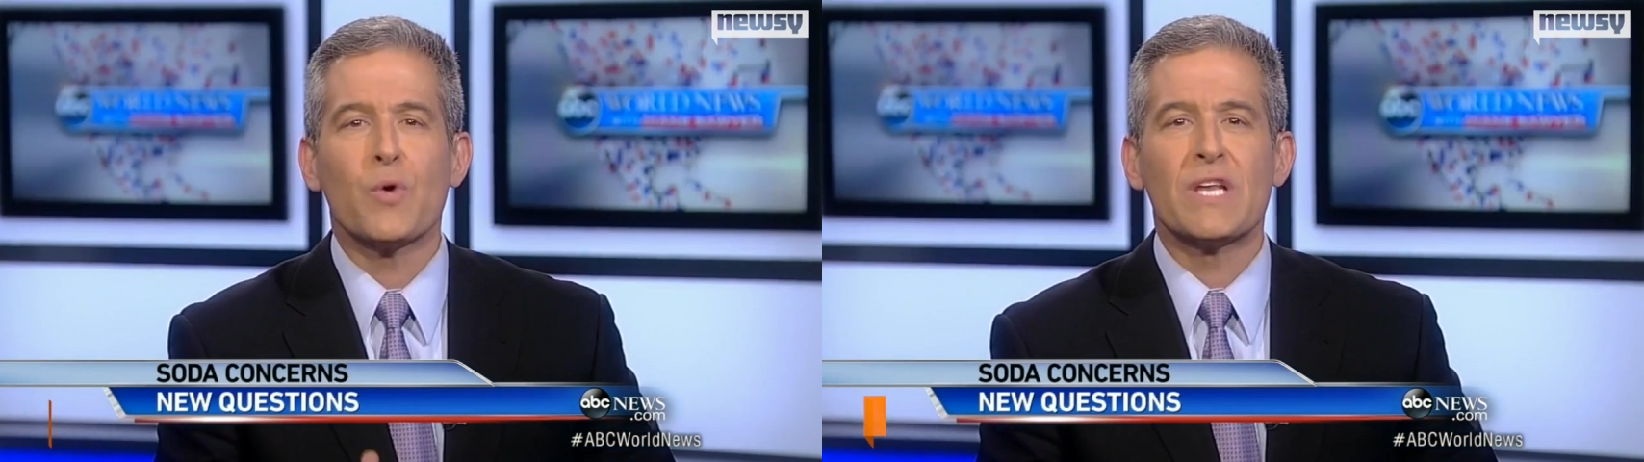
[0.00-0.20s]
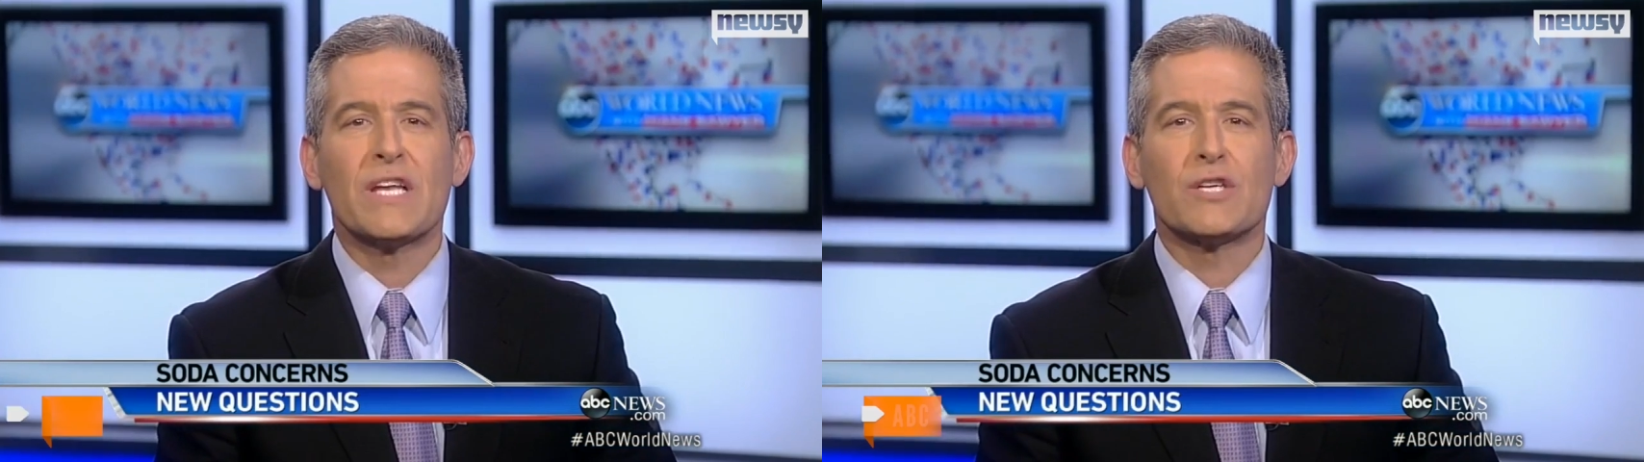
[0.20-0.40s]
You
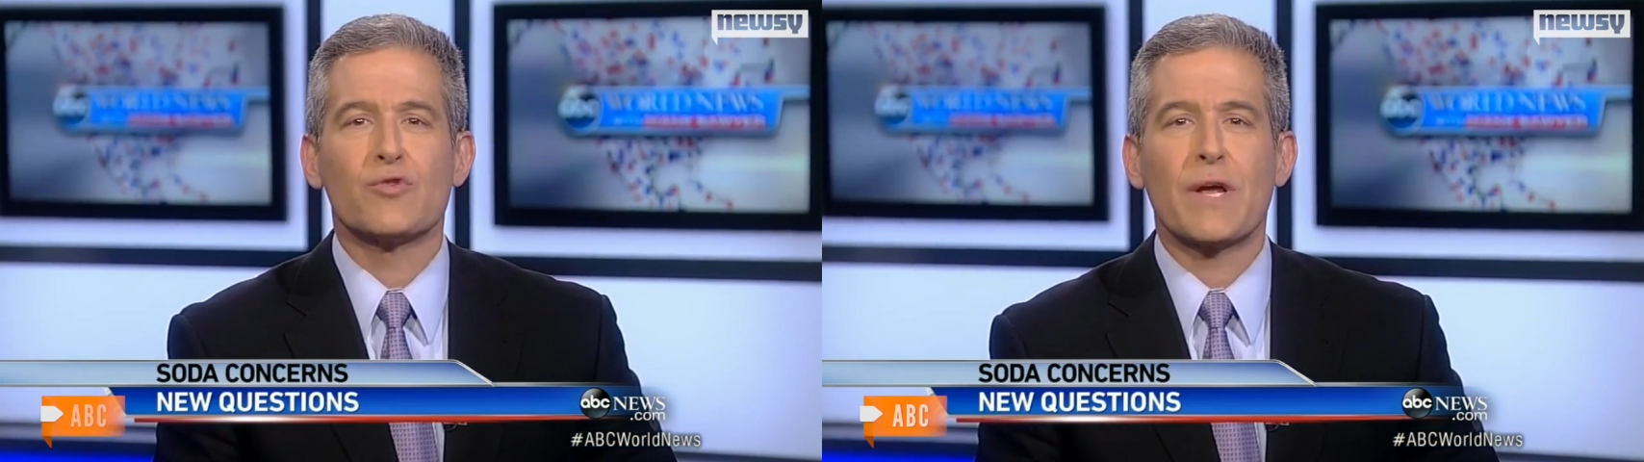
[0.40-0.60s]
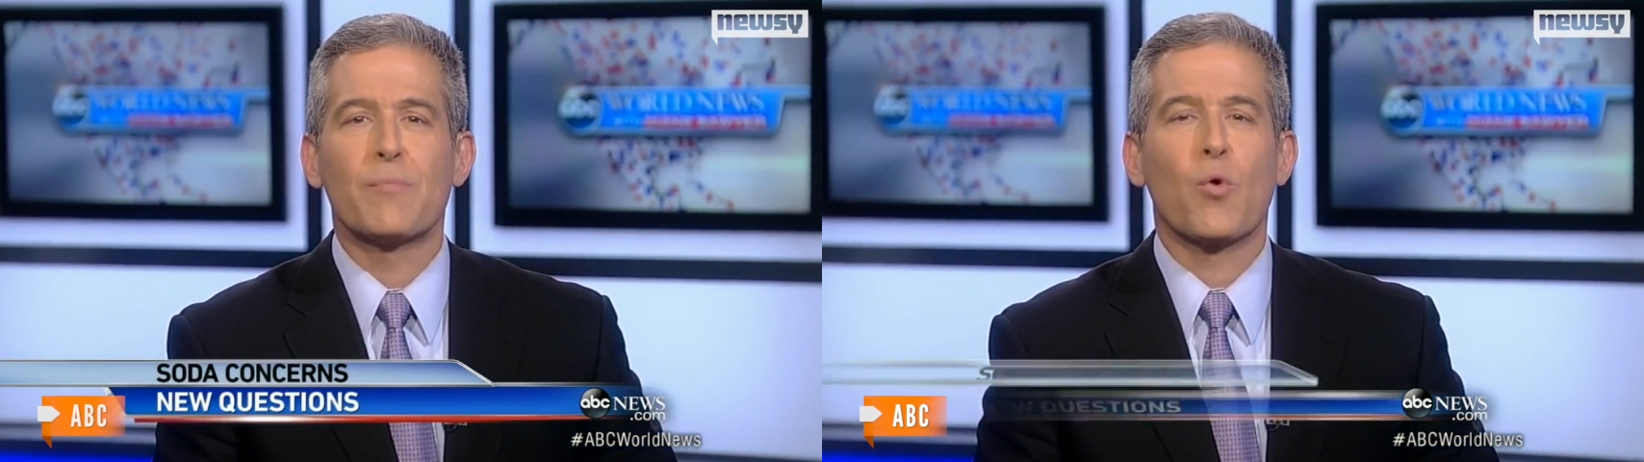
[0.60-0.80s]
would need need to
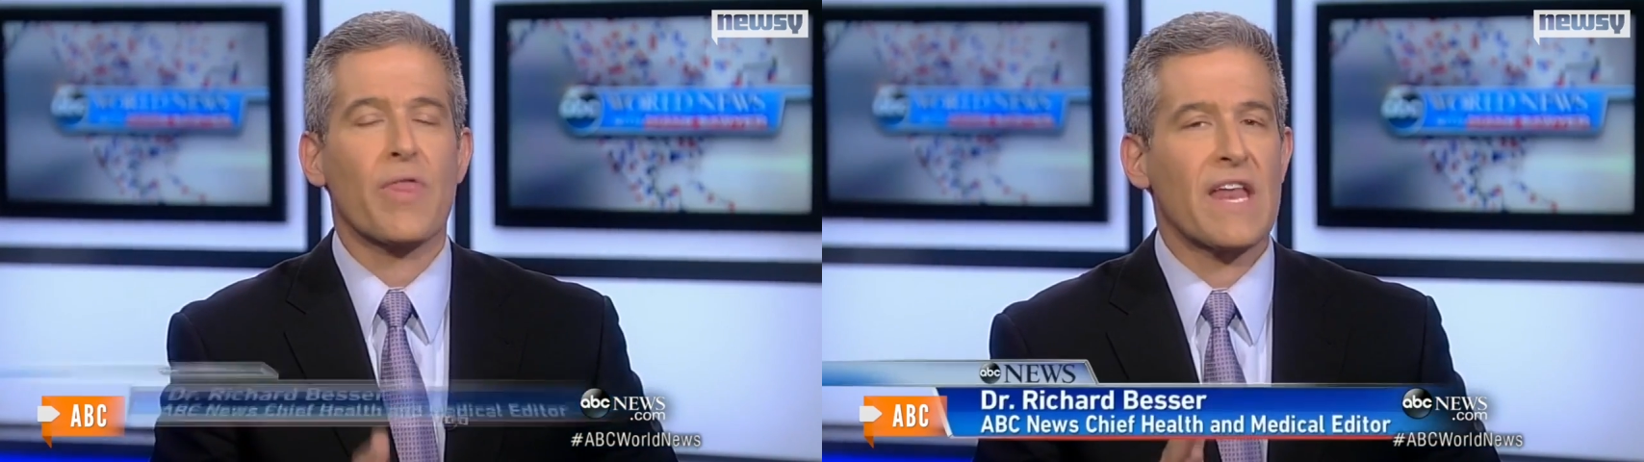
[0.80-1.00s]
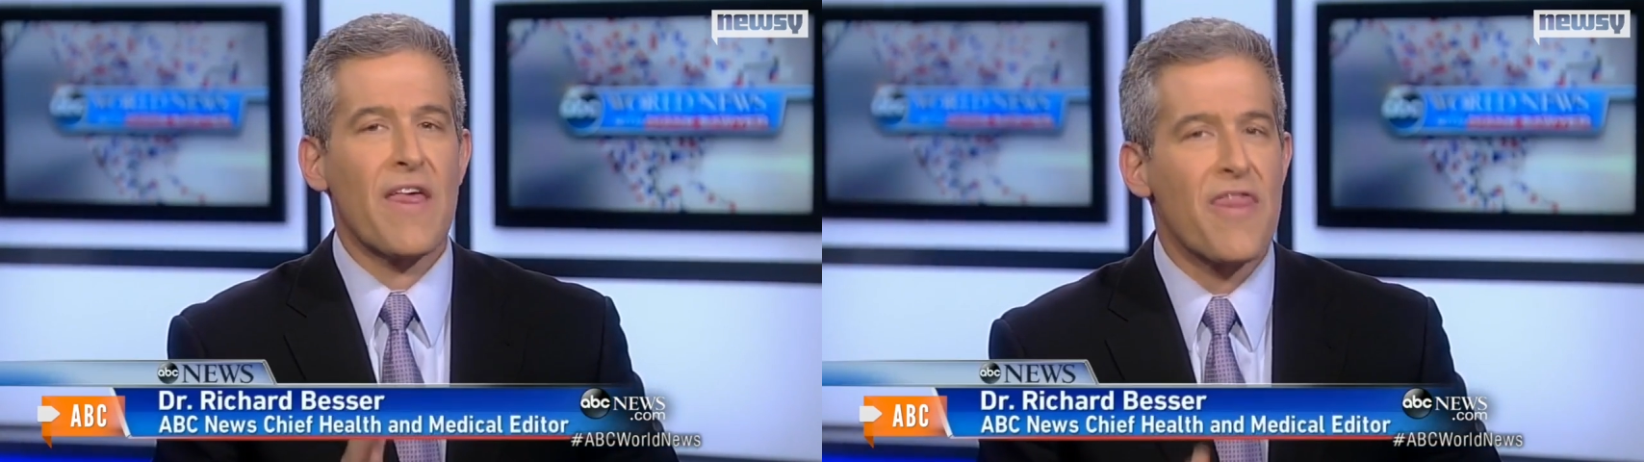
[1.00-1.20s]
drink more
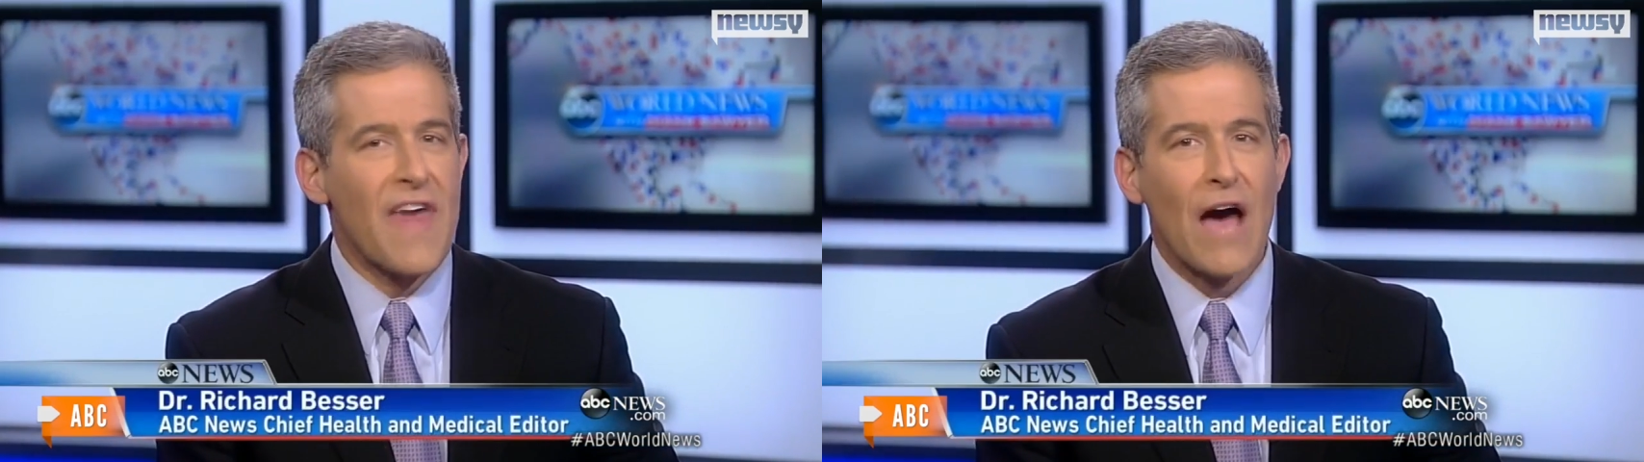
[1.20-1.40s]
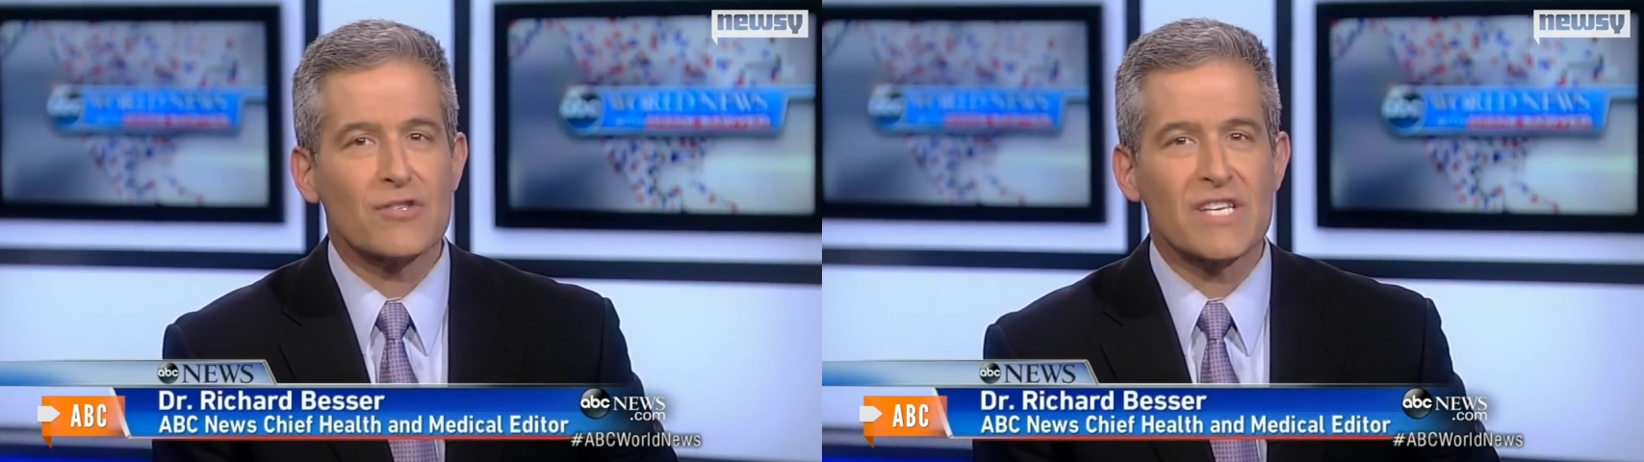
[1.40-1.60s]
than a
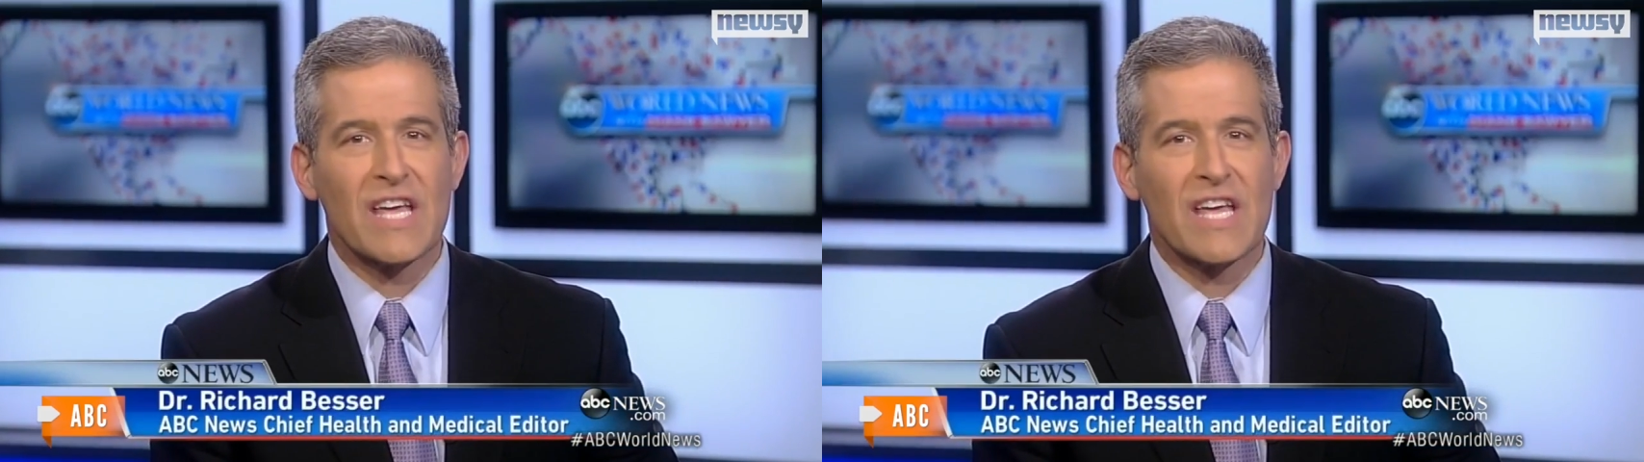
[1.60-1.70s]
thousand